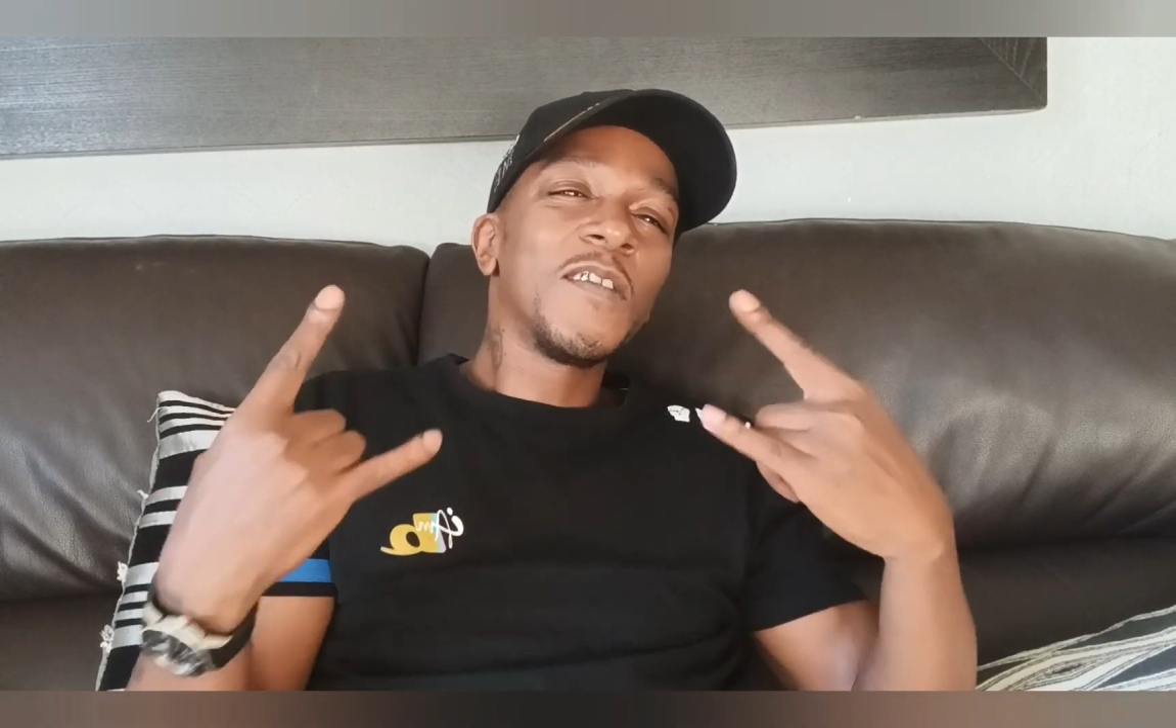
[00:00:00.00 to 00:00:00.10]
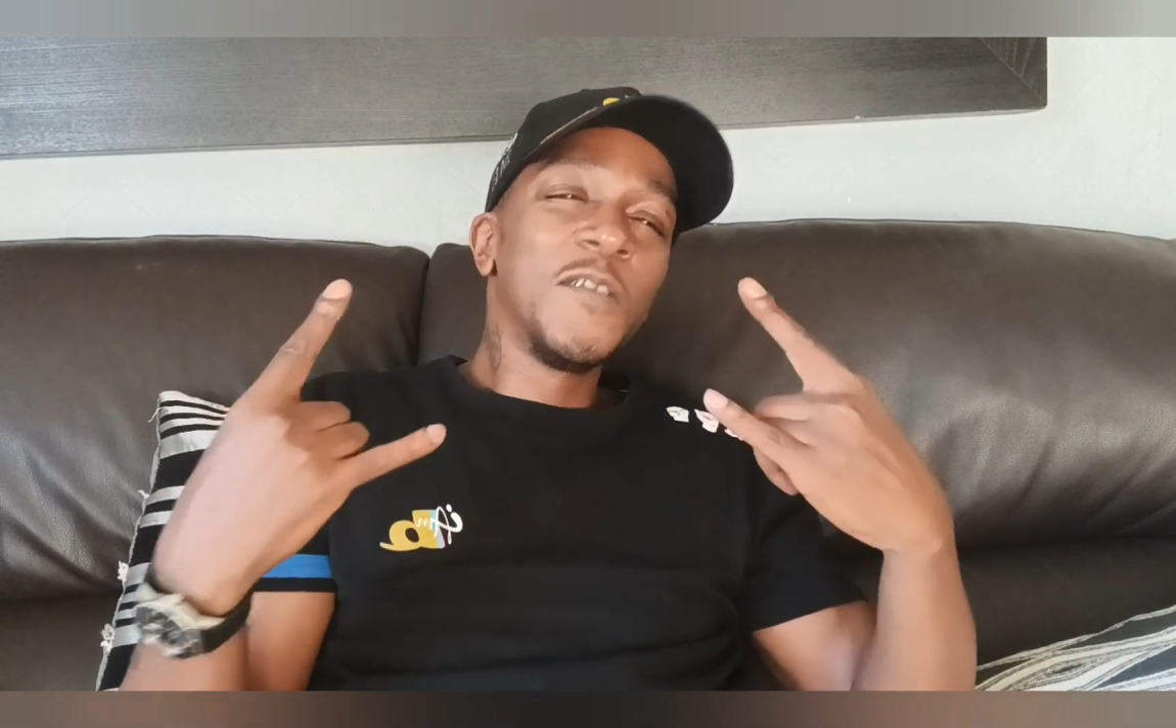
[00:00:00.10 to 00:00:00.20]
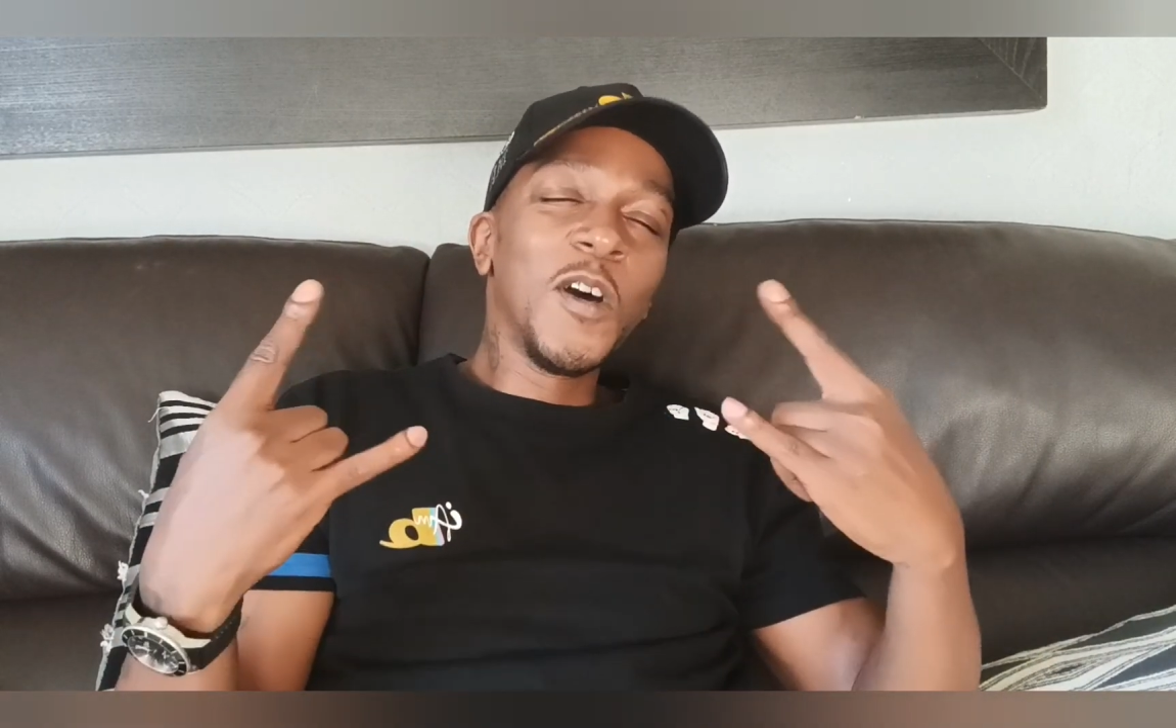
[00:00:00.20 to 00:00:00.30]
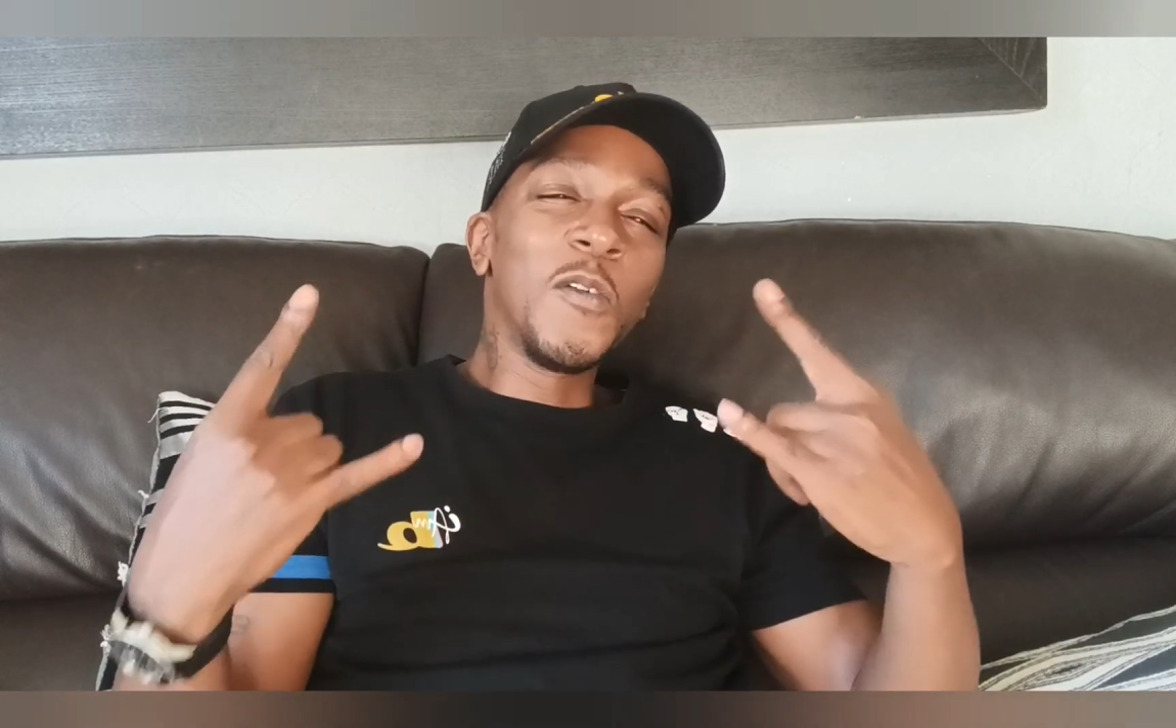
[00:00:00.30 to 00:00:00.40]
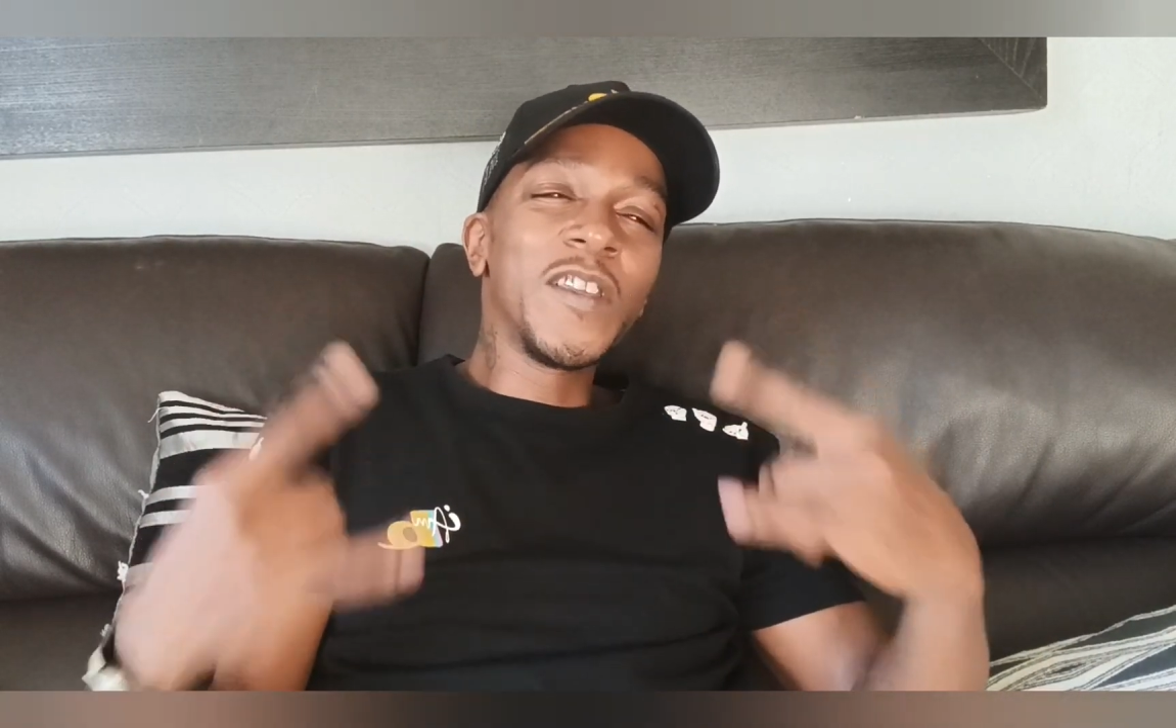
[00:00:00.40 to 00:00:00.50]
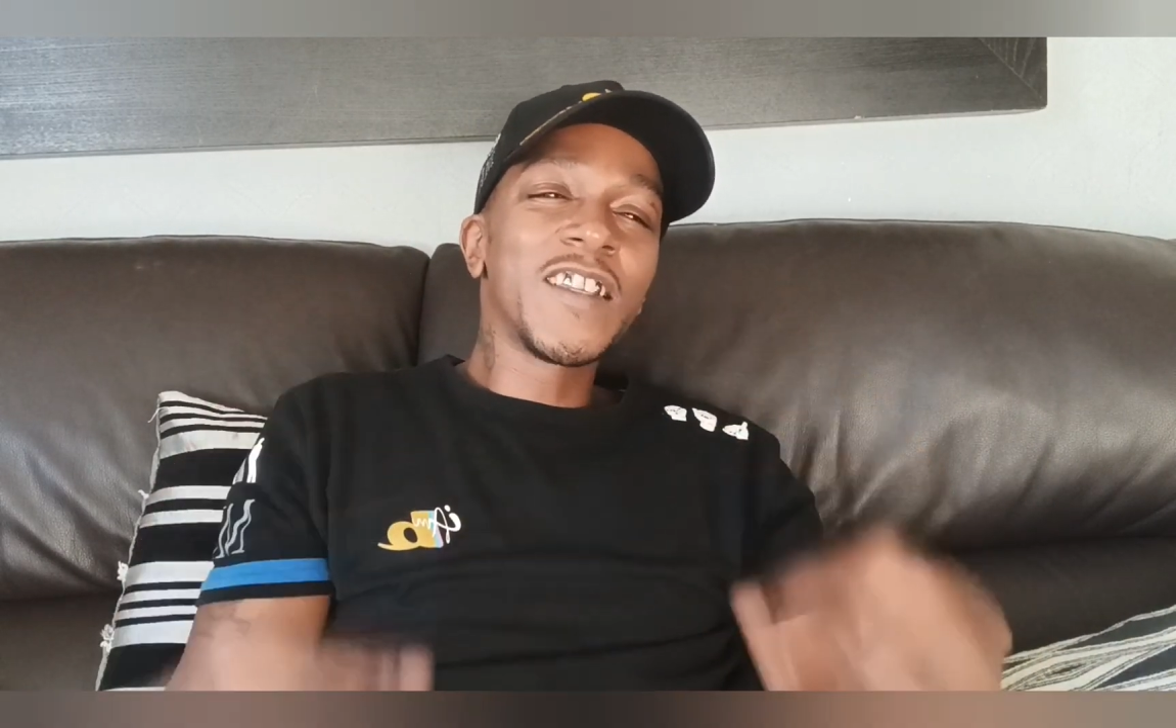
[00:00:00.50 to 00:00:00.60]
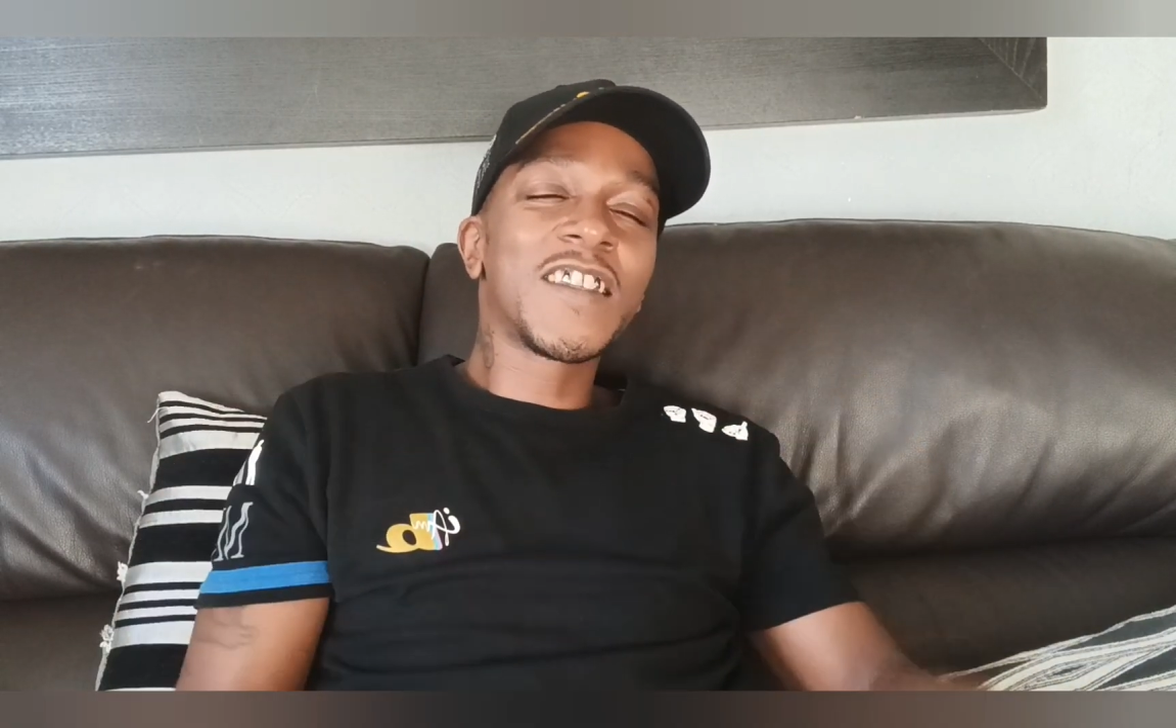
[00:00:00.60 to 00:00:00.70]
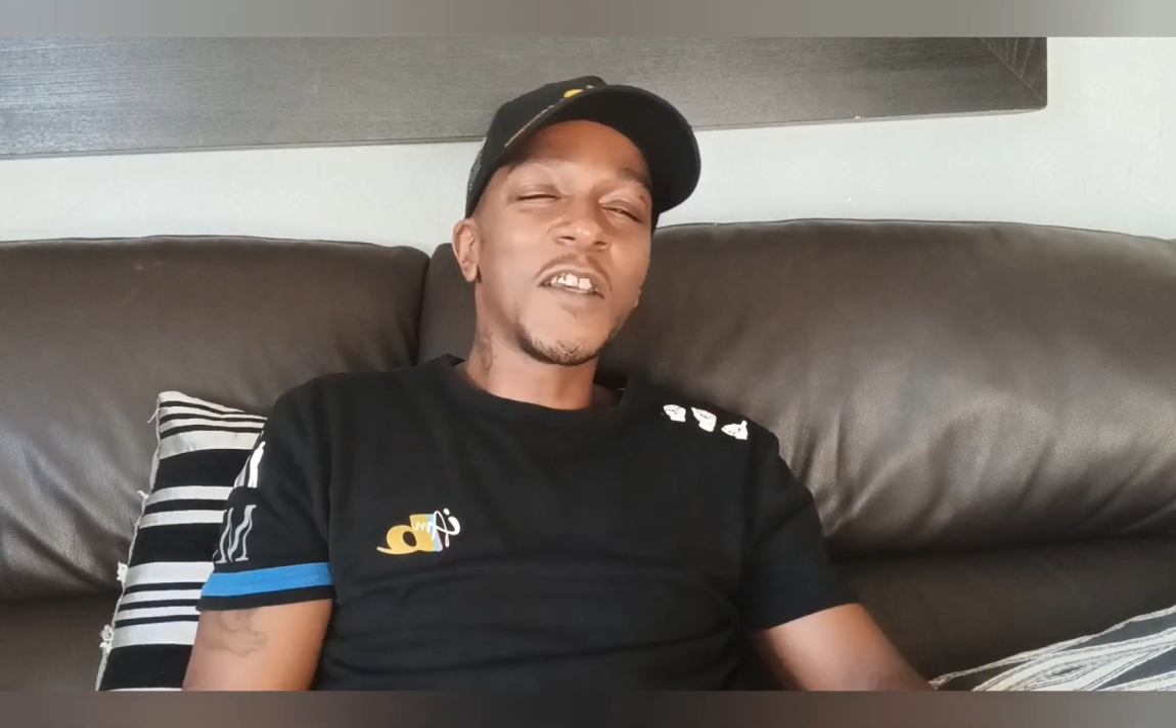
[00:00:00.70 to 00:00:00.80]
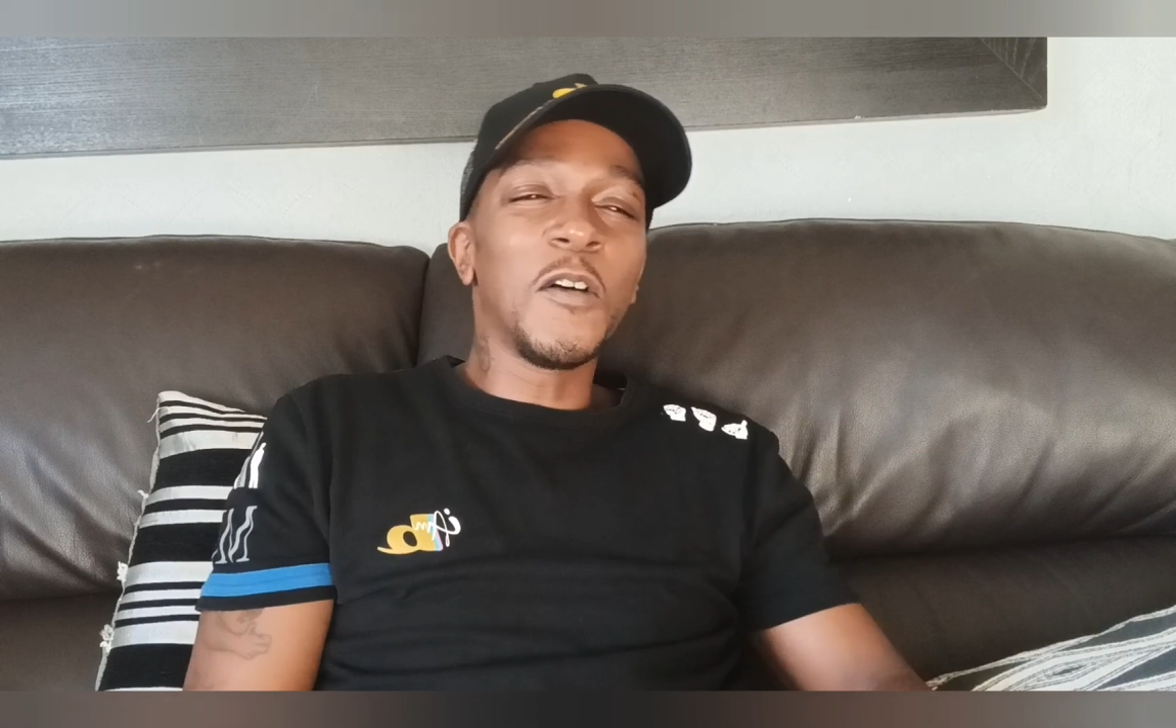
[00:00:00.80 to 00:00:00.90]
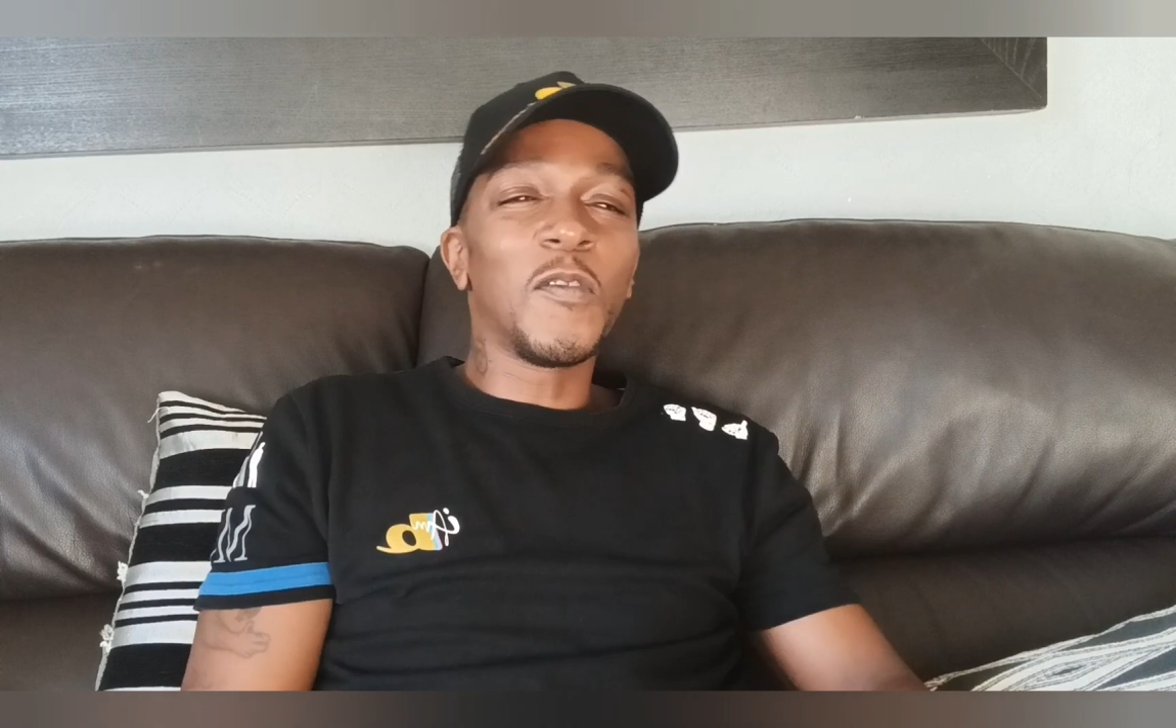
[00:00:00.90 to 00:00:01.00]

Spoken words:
know yourself.